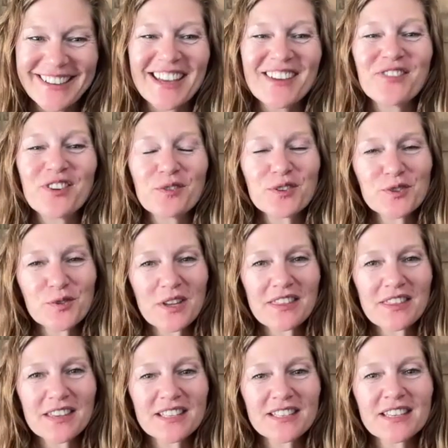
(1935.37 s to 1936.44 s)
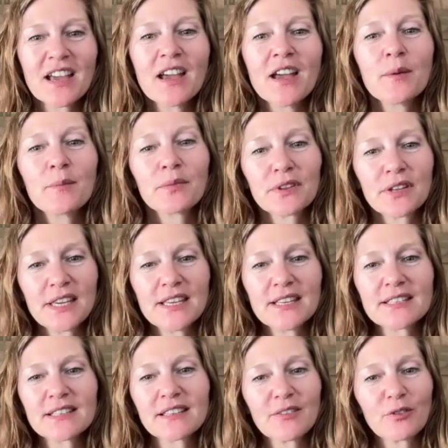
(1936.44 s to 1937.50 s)
If you enjoyed this,
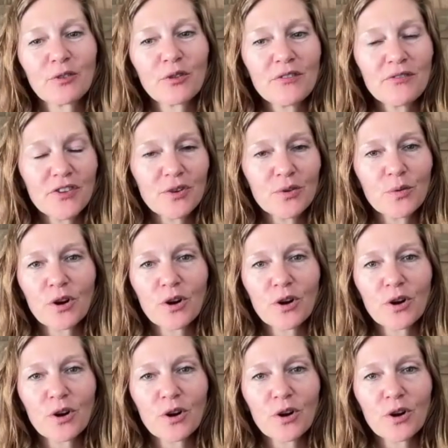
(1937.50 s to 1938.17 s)
please leave a review